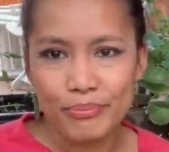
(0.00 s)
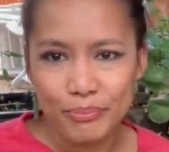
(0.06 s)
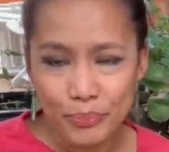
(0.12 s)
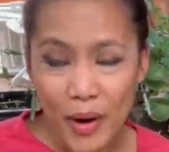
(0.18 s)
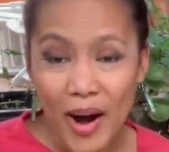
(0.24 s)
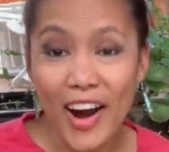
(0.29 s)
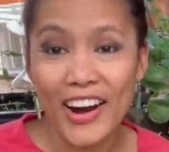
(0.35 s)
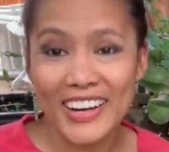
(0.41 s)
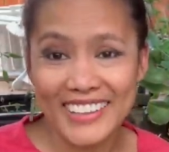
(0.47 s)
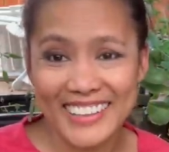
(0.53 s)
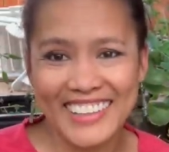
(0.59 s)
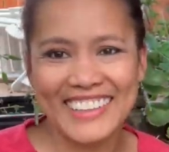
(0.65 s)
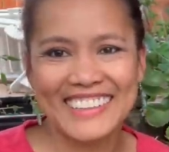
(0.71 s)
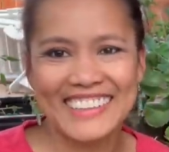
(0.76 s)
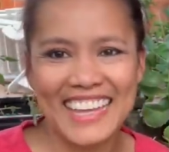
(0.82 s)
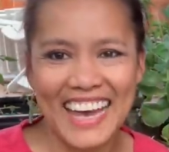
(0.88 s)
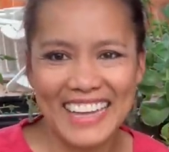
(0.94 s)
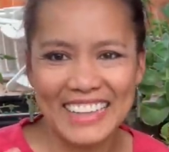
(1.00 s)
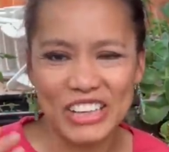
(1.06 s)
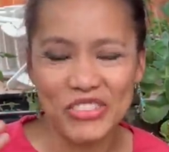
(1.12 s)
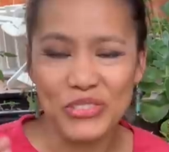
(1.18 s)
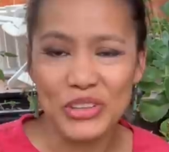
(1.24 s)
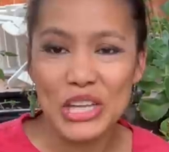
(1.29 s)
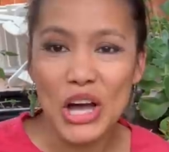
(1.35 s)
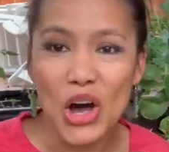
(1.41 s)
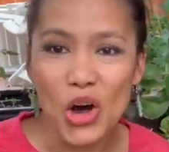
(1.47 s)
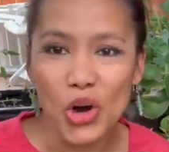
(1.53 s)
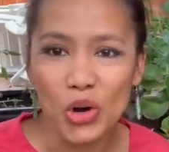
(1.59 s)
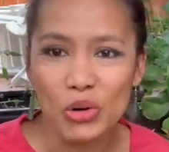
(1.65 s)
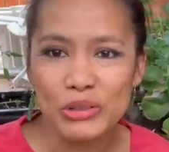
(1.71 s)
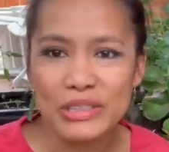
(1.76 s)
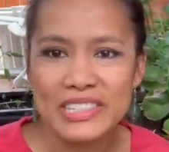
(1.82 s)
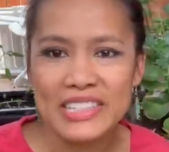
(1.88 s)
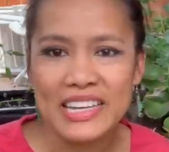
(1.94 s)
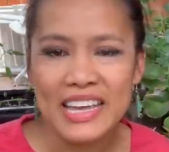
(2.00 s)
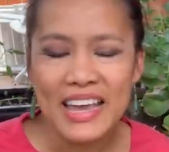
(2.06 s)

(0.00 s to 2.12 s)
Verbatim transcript: parking lot of Lowe's,